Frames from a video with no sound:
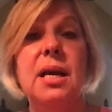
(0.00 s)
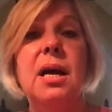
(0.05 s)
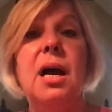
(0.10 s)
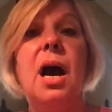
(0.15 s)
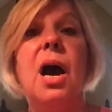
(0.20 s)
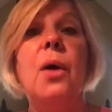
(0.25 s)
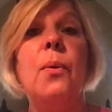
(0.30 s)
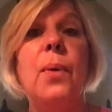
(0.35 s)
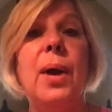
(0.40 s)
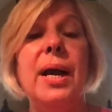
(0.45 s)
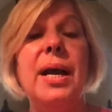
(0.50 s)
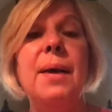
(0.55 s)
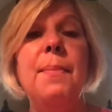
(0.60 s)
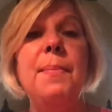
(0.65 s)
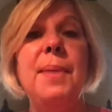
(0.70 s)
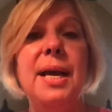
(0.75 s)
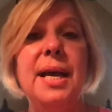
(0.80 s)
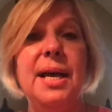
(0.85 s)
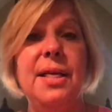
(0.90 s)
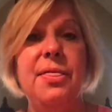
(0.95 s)
I
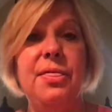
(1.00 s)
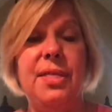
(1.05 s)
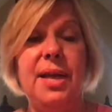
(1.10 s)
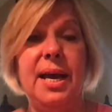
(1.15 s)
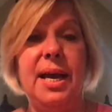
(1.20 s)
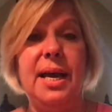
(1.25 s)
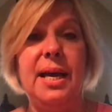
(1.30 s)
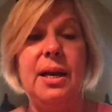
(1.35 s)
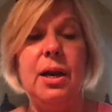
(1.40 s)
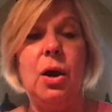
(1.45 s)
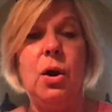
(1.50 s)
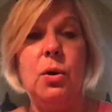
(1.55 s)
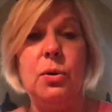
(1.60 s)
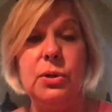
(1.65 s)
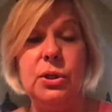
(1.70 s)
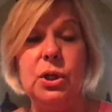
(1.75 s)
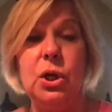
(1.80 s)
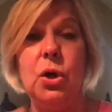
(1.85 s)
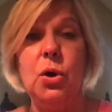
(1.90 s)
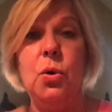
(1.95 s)
recommend that
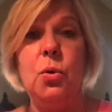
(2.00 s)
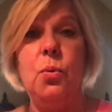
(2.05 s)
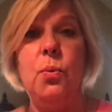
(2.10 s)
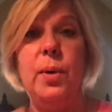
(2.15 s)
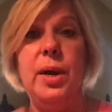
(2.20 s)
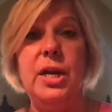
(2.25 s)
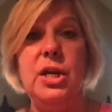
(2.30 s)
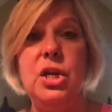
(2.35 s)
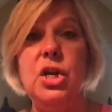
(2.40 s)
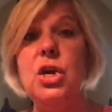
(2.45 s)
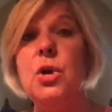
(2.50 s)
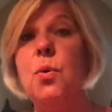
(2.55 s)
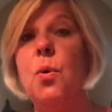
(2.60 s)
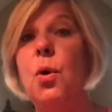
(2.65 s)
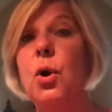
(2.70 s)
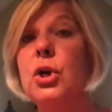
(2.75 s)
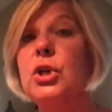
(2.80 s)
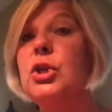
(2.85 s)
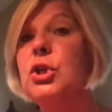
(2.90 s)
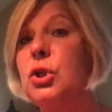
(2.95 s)
also when you
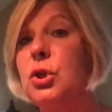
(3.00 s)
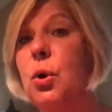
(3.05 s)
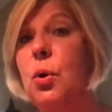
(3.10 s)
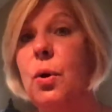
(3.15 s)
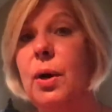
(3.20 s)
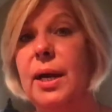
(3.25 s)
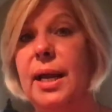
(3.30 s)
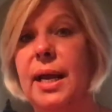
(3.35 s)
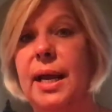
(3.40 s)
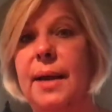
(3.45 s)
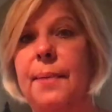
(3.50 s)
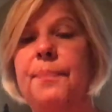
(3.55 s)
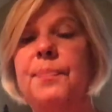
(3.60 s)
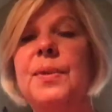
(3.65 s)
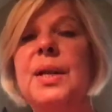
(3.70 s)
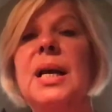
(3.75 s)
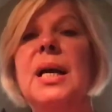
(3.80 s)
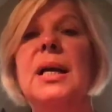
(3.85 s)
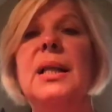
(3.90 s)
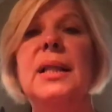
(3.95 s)
are starting,
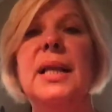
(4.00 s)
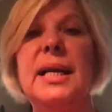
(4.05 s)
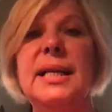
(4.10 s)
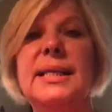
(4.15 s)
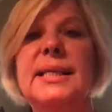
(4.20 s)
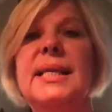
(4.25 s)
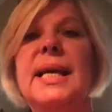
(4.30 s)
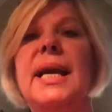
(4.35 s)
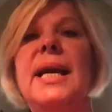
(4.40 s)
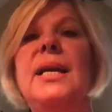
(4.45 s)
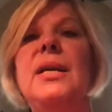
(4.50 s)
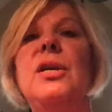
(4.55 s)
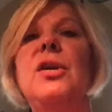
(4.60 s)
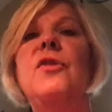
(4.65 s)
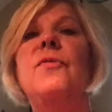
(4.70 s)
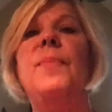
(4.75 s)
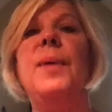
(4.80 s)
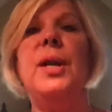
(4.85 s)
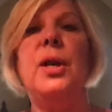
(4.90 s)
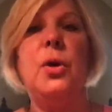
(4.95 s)
let's say
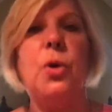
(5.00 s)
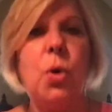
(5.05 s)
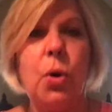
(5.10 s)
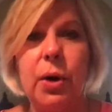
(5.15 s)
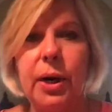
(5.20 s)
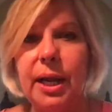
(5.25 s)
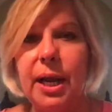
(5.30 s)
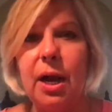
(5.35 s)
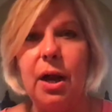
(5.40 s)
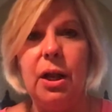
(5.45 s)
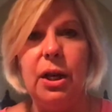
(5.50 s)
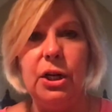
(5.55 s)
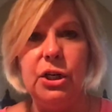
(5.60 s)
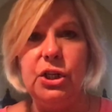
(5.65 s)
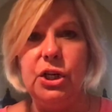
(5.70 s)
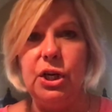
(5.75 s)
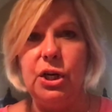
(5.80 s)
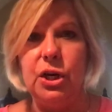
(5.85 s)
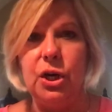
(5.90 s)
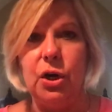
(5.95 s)
you've been a
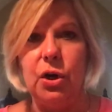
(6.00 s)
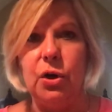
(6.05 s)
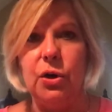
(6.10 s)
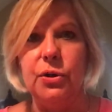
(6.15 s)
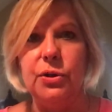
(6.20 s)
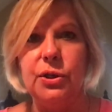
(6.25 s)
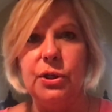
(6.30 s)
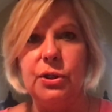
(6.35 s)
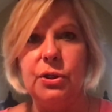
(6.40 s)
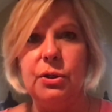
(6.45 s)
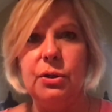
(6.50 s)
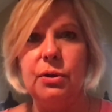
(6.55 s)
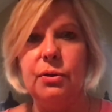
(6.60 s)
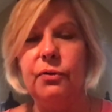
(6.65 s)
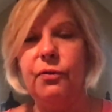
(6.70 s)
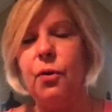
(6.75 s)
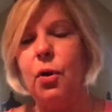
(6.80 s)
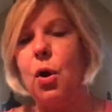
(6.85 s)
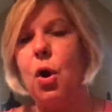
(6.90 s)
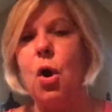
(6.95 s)
cardiology nurse
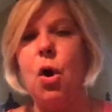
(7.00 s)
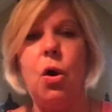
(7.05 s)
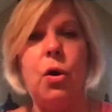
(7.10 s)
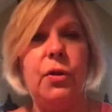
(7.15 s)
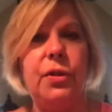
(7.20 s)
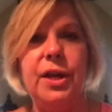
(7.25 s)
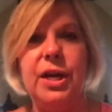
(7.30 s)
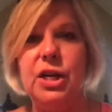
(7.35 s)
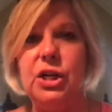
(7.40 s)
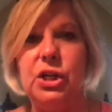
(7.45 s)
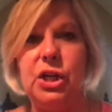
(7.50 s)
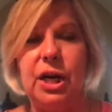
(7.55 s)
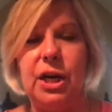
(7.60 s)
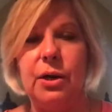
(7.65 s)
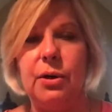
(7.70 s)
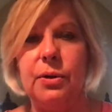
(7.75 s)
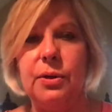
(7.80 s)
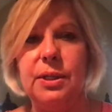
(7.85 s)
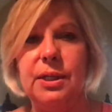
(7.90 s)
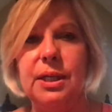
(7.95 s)
for all these
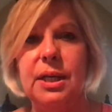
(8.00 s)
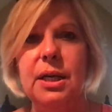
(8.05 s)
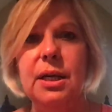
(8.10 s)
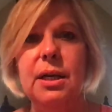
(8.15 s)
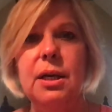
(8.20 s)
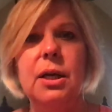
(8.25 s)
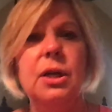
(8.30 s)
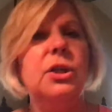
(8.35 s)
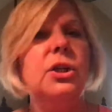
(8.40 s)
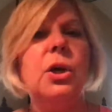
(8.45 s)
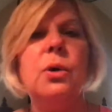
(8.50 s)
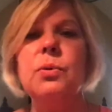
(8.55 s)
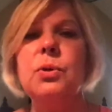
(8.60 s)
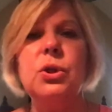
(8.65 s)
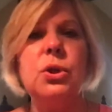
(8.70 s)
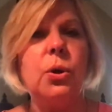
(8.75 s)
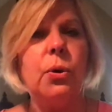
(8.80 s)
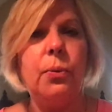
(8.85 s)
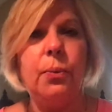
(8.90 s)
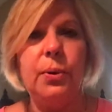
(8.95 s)
years. Don't
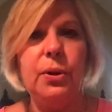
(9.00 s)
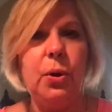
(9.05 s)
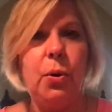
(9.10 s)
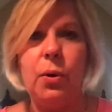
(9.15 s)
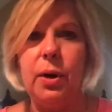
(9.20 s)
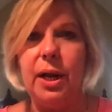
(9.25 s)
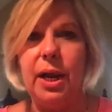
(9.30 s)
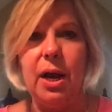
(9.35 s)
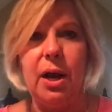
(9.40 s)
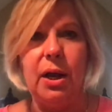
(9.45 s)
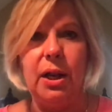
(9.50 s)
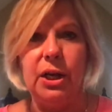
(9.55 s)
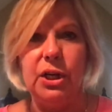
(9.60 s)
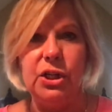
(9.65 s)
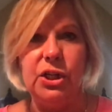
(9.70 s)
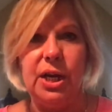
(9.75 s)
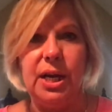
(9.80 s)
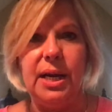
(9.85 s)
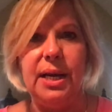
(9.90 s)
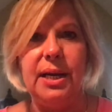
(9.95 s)
start with
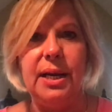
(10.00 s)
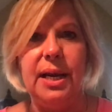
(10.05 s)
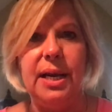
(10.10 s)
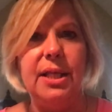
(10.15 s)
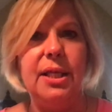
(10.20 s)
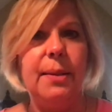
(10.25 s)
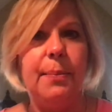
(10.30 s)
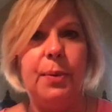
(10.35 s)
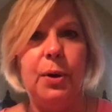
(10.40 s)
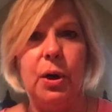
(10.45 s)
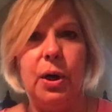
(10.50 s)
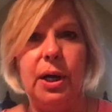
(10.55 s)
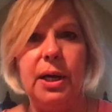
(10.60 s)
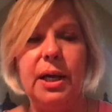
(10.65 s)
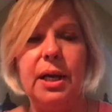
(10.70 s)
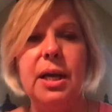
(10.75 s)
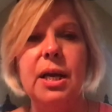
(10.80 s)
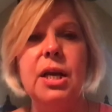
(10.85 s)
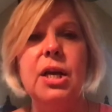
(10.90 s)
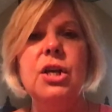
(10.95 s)
cardiology in the book.
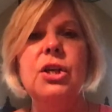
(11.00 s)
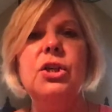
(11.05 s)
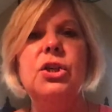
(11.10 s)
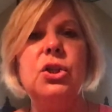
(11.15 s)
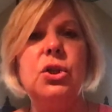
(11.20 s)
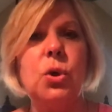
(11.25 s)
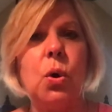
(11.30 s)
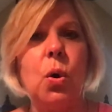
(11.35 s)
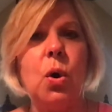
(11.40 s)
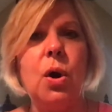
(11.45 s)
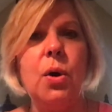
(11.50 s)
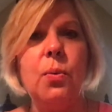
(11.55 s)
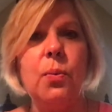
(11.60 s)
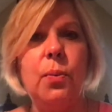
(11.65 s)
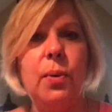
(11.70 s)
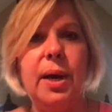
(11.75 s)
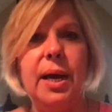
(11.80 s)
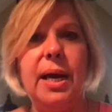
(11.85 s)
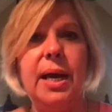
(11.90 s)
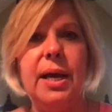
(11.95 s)
Do start
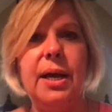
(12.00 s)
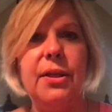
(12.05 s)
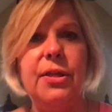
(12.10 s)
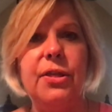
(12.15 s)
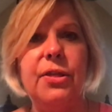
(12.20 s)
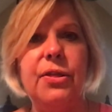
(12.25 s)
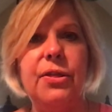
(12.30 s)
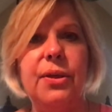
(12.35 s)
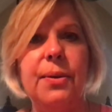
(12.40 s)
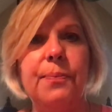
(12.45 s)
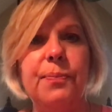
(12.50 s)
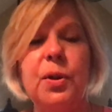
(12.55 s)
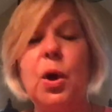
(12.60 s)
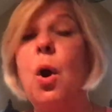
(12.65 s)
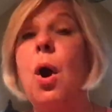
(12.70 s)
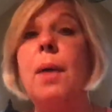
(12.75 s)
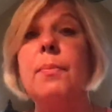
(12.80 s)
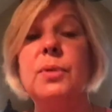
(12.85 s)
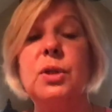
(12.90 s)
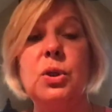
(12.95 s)
with
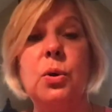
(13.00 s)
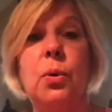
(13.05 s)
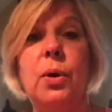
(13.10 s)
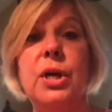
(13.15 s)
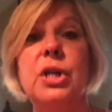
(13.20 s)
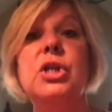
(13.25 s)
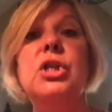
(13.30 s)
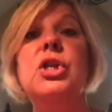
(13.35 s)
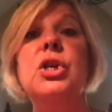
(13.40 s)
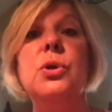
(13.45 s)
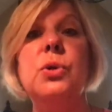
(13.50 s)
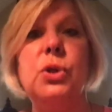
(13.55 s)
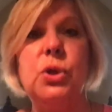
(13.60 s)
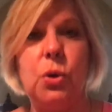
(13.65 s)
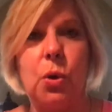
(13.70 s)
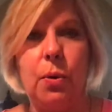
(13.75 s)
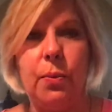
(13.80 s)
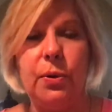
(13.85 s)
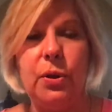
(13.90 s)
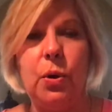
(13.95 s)

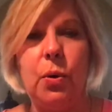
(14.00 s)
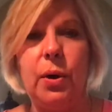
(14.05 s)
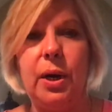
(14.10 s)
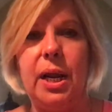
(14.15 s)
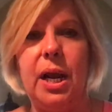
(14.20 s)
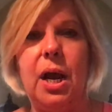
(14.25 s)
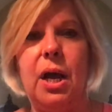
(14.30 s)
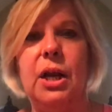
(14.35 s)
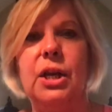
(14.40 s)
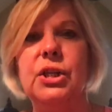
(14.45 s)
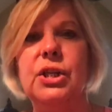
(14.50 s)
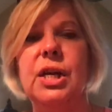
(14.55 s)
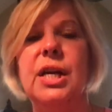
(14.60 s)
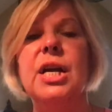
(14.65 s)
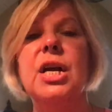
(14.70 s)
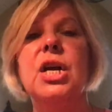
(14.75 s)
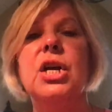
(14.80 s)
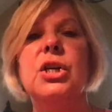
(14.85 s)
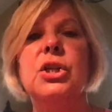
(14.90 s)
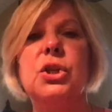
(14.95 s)
cardiology.
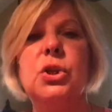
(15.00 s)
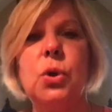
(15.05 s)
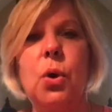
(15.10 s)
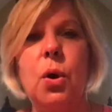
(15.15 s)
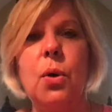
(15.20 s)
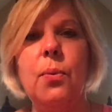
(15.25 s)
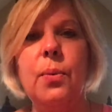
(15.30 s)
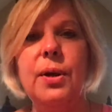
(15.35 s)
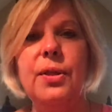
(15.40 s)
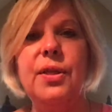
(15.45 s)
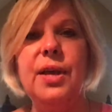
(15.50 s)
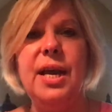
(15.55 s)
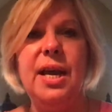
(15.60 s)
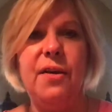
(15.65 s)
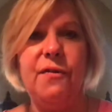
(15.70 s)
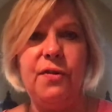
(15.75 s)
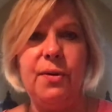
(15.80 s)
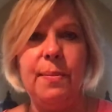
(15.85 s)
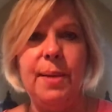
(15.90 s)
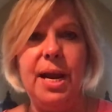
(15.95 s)
Start with the
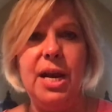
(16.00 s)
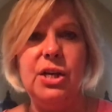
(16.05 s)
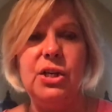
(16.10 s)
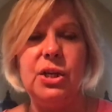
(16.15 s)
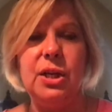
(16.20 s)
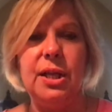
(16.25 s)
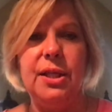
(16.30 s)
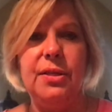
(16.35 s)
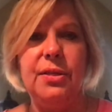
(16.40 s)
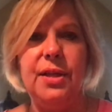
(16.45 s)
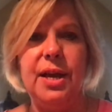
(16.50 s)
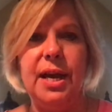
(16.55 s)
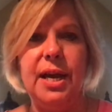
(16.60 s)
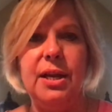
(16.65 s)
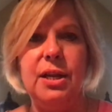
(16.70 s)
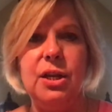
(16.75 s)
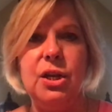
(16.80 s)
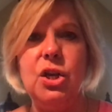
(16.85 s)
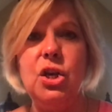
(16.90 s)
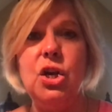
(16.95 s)
information
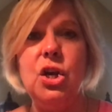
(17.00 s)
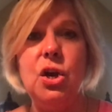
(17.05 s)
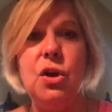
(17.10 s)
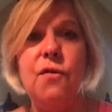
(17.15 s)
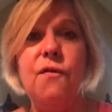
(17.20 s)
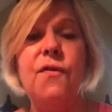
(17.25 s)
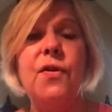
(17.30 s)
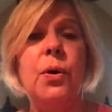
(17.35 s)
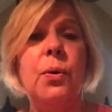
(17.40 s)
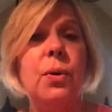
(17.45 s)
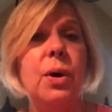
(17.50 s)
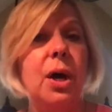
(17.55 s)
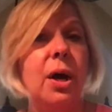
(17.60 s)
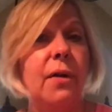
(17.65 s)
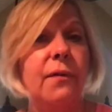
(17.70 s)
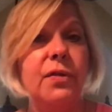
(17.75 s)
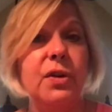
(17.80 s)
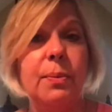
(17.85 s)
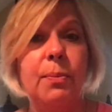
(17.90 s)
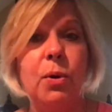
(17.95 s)
that you feel
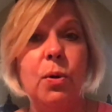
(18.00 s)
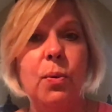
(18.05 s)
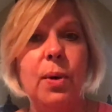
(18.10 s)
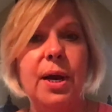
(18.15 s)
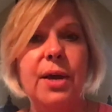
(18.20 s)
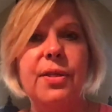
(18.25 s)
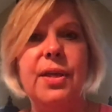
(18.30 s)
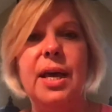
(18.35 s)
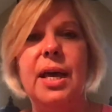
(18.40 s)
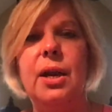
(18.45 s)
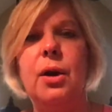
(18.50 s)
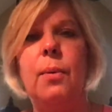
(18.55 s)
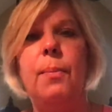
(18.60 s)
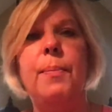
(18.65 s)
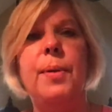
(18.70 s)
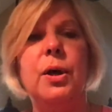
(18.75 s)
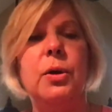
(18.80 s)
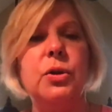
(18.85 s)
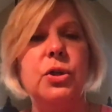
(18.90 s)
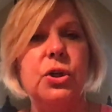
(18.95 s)
comfortable with. It'll
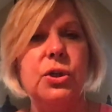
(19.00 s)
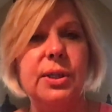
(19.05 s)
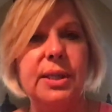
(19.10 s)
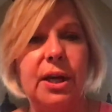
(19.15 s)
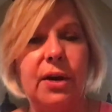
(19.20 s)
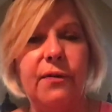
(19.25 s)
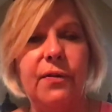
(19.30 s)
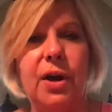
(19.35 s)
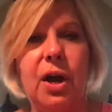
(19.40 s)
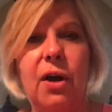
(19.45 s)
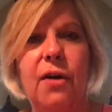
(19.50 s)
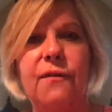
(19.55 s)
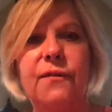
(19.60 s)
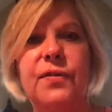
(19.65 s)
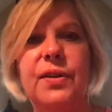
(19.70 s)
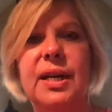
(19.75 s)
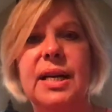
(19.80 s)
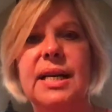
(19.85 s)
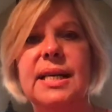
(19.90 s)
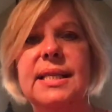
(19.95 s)
build your
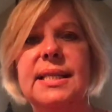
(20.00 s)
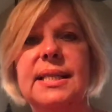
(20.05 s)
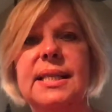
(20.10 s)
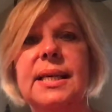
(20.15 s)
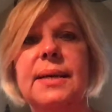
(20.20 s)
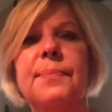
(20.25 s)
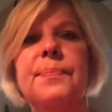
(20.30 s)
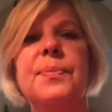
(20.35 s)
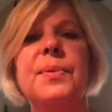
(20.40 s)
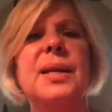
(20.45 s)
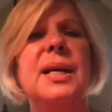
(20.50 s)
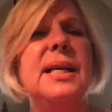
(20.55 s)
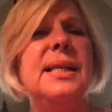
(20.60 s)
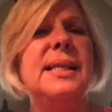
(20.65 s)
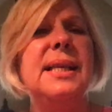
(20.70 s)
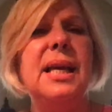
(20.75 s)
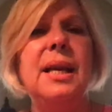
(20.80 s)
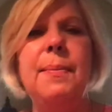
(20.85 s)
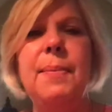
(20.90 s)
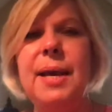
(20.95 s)
self-confidence. It's
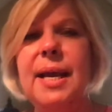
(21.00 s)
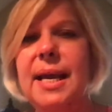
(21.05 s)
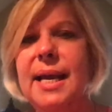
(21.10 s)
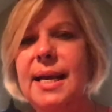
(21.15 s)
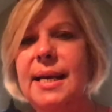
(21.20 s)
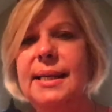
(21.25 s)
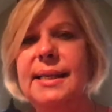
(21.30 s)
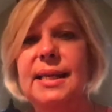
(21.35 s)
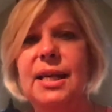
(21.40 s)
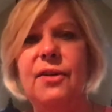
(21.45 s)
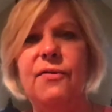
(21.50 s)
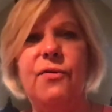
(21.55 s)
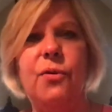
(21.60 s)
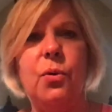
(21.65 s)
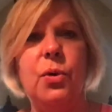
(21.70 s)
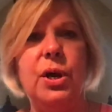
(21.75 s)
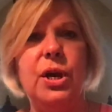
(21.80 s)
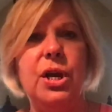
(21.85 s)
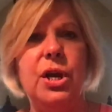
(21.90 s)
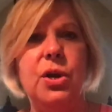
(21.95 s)
going to be easy
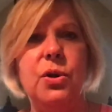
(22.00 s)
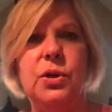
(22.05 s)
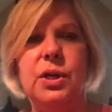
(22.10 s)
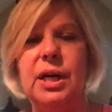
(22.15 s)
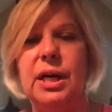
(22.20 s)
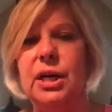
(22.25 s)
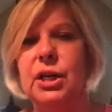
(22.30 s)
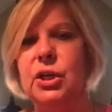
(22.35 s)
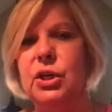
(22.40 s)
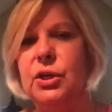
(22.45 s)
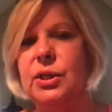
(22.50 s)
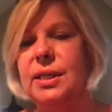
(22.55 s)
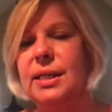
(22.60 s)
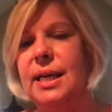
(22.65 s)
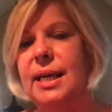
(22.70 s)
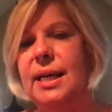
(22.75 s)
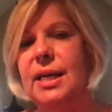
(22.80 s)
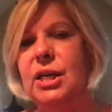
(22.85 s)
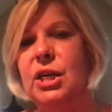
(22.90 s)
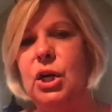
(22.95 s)
for you to
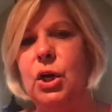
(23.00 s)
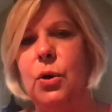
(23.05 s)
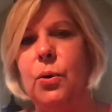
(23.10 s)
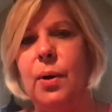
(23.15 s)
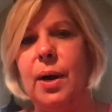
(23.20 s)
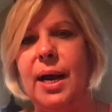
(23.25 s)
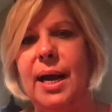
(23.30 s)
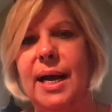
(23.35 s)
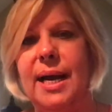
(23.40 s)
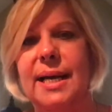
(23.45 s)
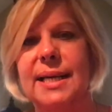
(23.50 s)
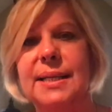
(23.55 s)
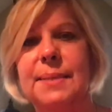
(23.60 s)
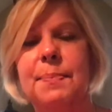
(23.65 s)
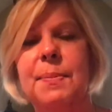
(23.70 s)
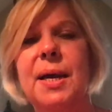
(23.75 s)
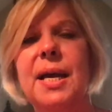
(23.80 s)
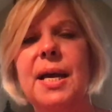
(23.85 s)
understand, to grasp.